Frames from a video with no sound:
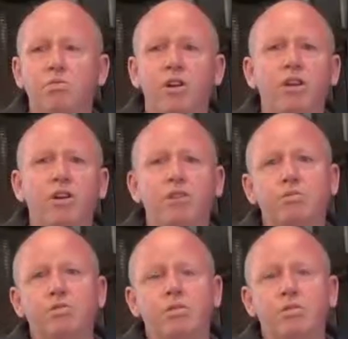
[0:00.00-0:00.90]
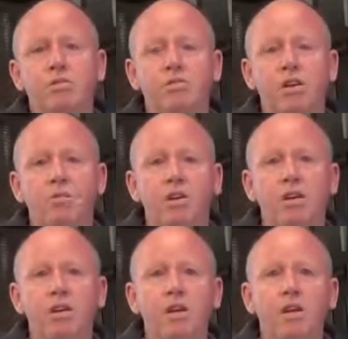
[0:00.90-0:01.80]
realise we would do so
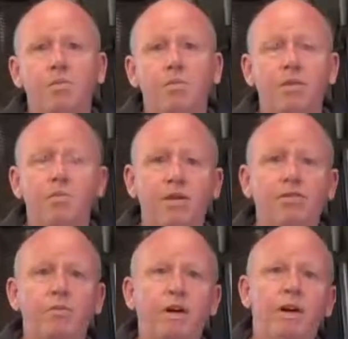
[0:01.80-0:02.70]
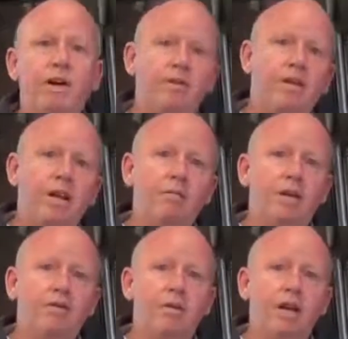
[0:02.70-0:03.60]
well. But we went from $180
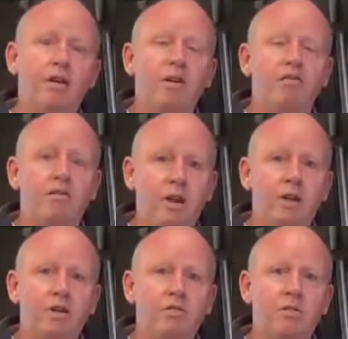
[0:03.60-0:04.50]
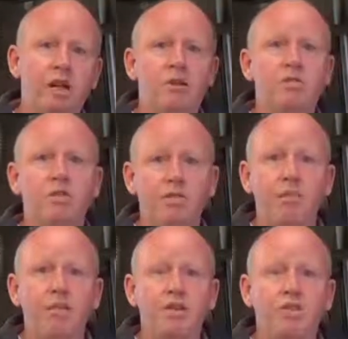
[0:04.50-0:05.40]
an hour for maintenance down to
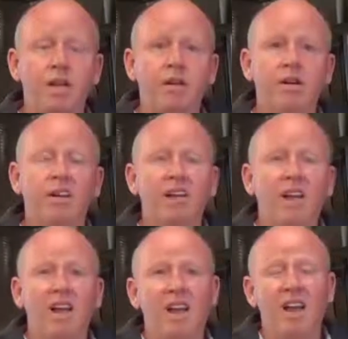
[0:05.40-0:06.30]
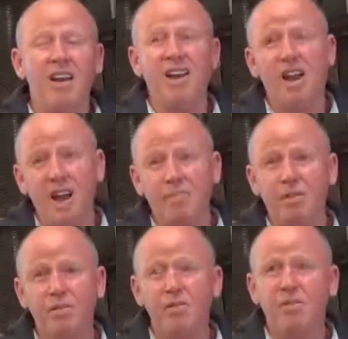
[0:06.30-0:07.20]
$70 an hour, and it
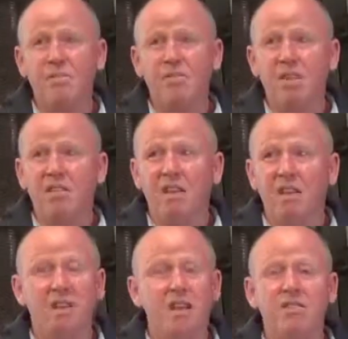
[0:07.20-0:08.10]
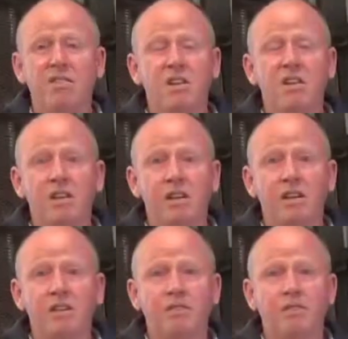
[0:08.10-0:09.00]
happened in less than a
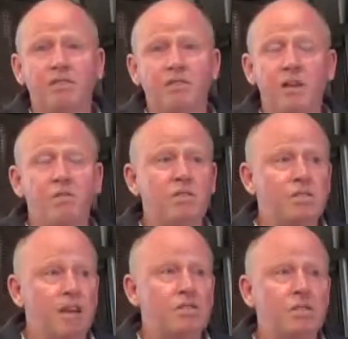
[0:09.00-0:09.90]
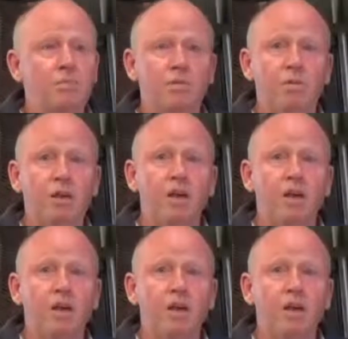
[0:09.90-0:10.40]
year. It was that simple.